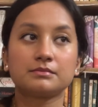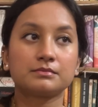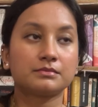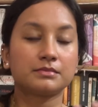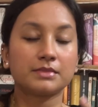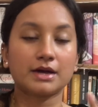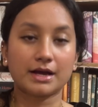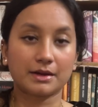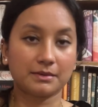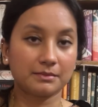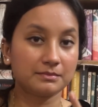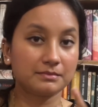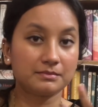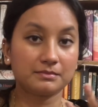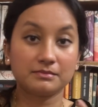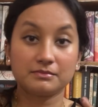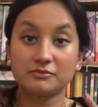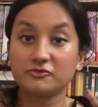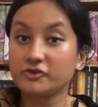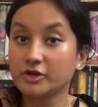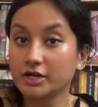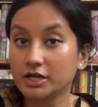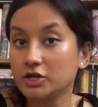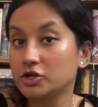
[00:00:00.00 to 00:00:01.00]
I'm
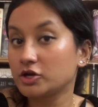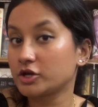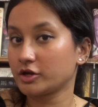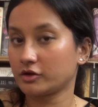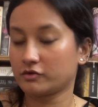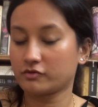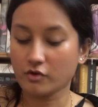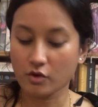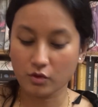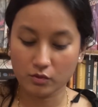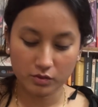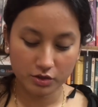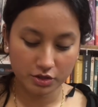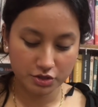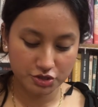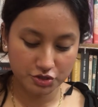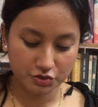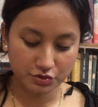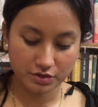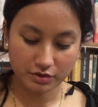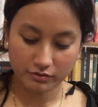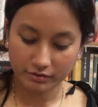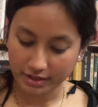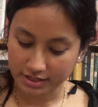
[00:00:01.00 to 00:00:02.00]
really looking forward
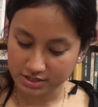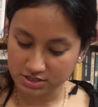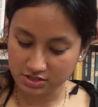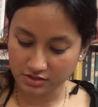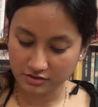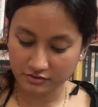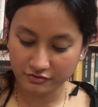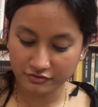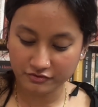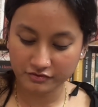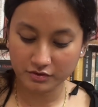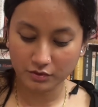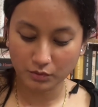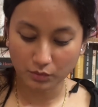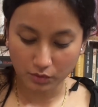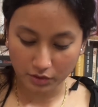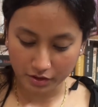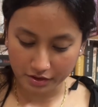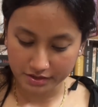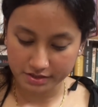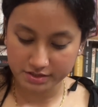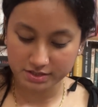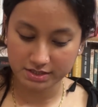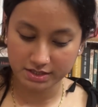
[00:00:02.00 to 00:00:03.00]
to the rest of the
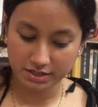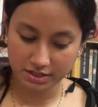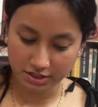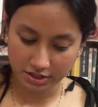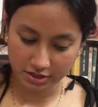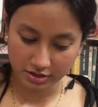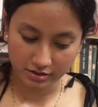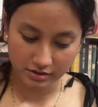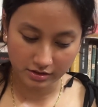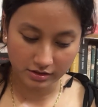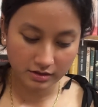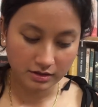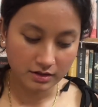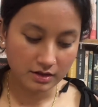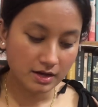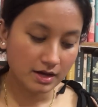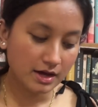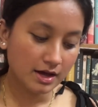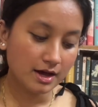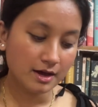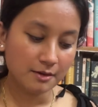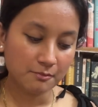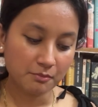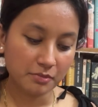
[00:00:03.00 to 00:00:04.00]
works in here,
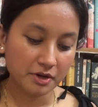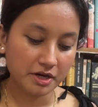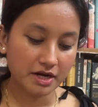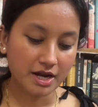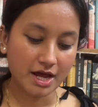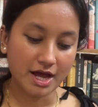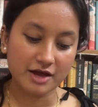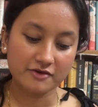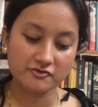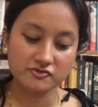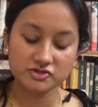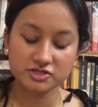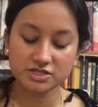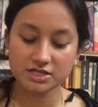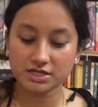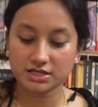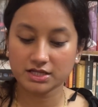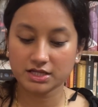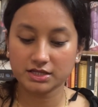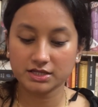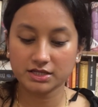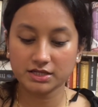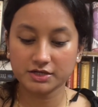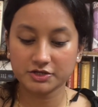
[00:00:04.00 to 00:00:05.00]
but I have to say
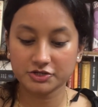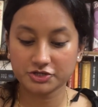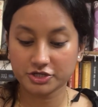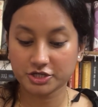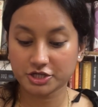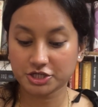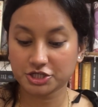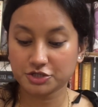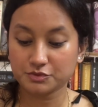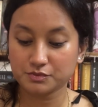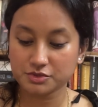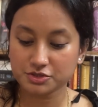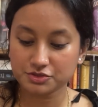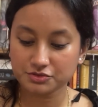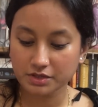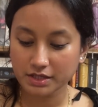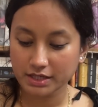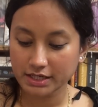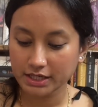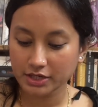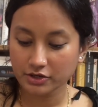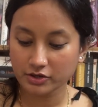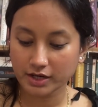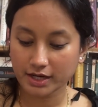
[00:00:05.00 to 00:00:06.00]
that the introduction was
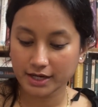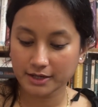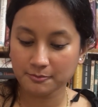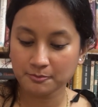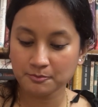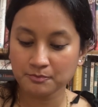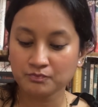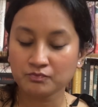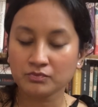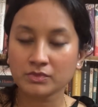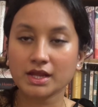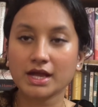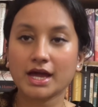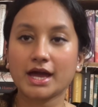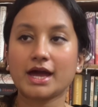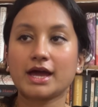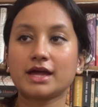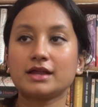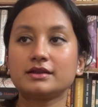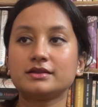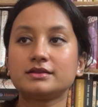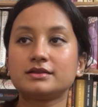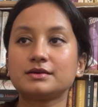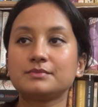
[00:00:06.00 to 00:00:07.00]
really great.
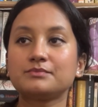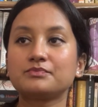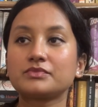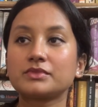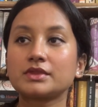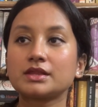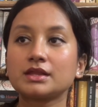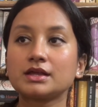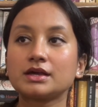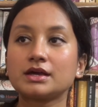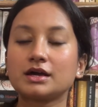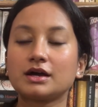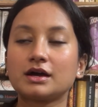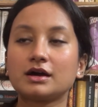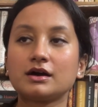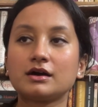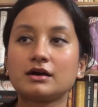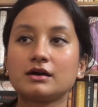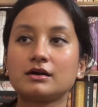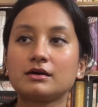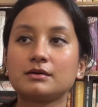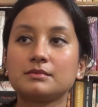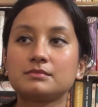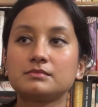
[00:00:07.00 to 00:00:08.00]
And
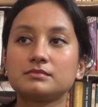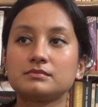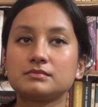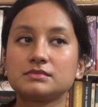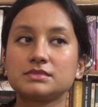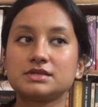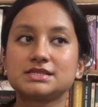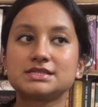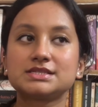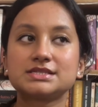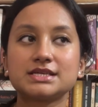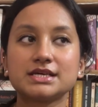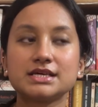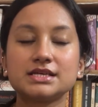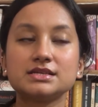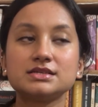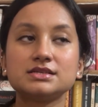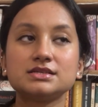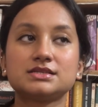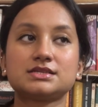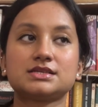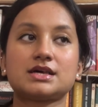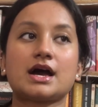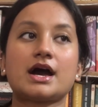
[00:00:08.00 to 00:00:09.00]

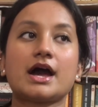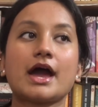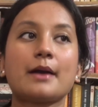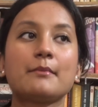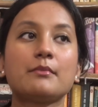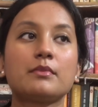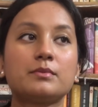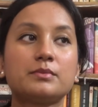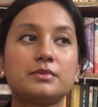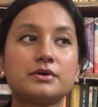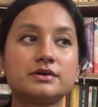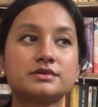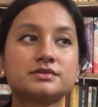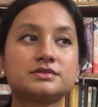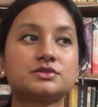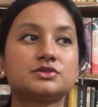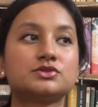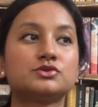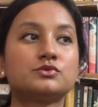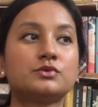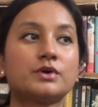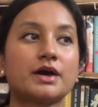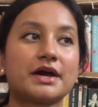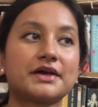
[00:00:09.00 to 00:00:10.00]
since I am a person
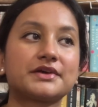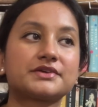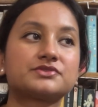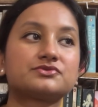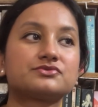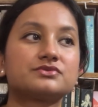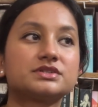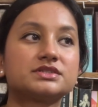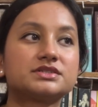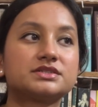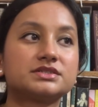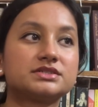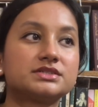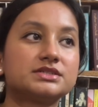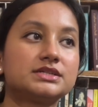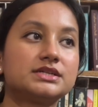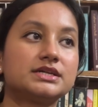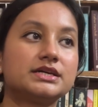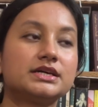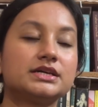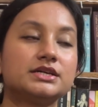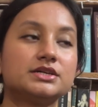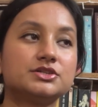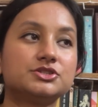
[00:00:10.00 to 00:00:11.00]
who has
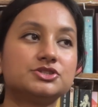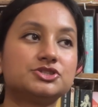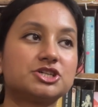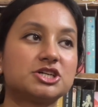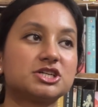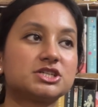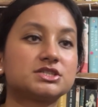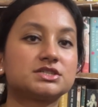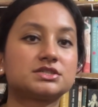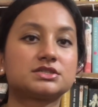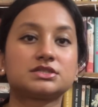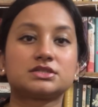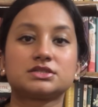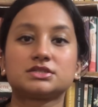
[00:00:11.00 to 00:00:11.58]
recently just